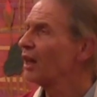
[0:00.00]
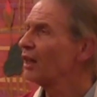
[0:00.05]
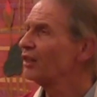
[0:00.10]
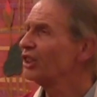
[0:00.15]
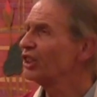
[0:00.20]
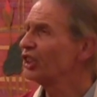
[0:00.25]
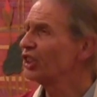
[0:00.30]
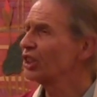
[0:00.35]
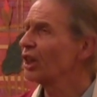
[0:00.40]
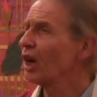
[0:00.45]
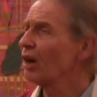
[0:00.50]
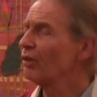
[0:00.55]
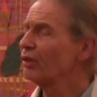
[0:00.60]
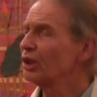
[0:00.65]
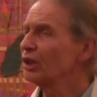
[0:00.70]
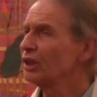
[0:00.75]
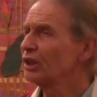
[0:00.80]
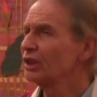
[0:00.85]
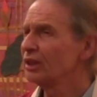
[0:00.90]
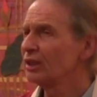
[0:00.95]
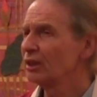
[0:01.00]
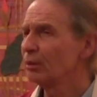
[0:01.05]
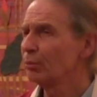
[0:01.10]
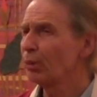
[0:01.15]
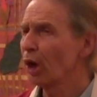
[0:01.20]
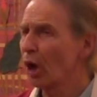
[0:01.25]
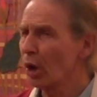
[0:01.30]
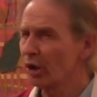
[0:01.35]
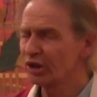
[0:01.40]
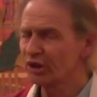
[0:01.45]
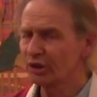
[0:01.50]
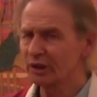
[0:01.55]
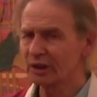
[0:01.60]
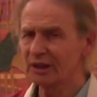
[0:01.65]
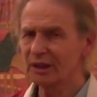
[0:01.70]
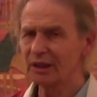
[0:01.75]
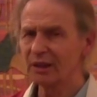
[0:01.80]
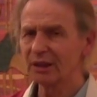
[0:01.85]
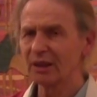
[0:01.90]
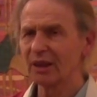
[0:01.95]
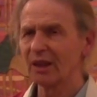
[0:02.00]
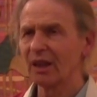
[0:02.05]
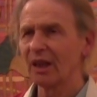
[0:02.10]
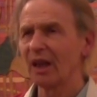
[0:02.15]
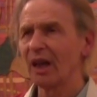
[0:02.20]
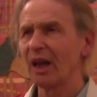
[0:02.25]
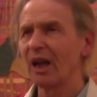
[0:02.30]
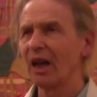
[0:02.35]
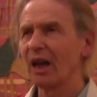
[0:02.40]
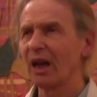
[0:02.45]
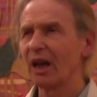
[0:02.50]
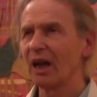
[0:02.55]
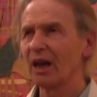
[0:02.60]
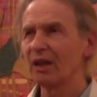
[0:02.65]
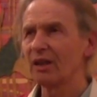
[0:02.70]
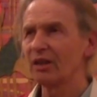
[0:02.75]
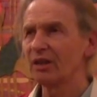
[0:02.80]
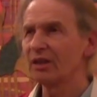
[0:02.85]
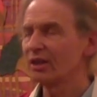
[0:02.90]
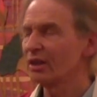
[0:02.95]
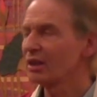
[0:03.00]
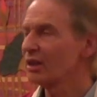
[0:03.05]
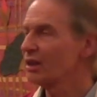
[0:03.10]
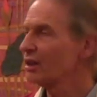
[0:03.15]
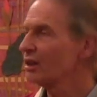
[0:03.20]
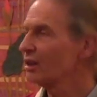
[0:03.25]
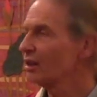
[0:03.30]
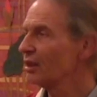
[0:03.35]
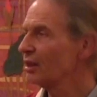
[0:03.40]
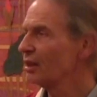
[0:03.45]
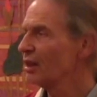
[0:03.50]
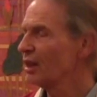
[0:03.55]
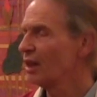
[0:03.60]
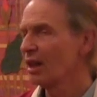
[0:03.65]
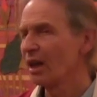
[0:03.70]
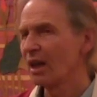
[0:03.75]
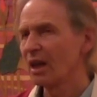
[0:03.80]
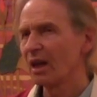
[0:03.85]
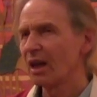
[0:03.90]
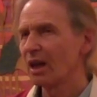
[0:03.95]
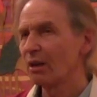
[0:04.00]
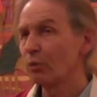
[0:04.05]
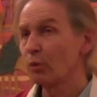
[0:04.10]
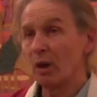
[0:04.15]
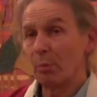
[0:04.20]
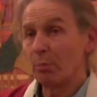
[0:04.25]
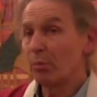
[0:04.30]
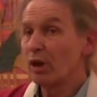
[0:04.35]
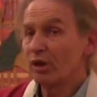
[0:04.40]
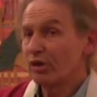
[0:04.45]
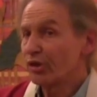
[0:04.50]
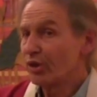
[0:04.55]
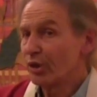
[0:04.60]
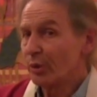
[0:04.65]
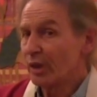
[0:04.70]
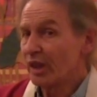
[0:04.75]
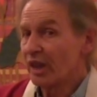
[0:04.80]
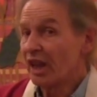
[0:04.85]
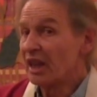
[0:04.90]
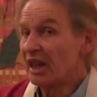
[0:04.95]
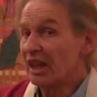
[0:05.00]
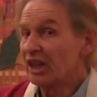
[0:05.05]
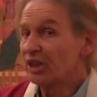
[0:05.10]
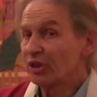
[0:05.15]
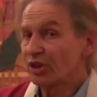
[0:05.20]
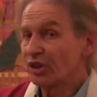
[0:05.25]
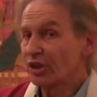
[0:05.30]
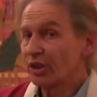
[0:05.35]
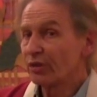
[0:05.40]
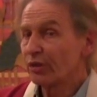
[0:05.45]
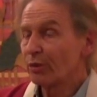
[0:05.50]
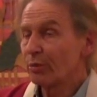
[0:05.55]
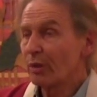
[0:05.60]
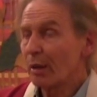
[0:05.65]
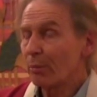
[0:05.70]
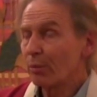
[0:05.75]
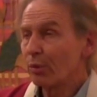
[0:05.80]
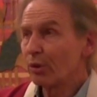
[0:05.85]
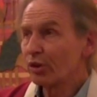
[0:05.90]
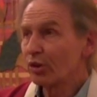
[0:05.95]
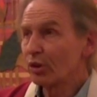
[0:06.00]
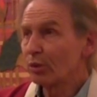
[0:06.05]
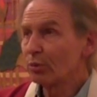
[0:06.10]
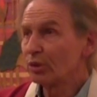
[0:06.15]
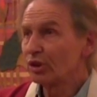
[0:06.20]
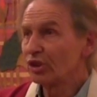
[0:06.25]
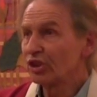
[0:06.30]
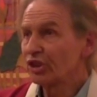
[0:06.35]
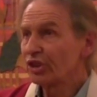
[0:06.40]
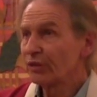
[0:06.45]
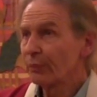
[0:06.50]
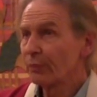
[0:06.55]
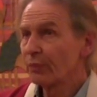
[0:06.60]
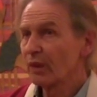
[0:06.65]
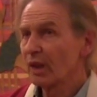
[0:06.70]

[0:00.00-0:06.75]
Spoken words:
discovered poetry and poetry really, and literature from that point onwards.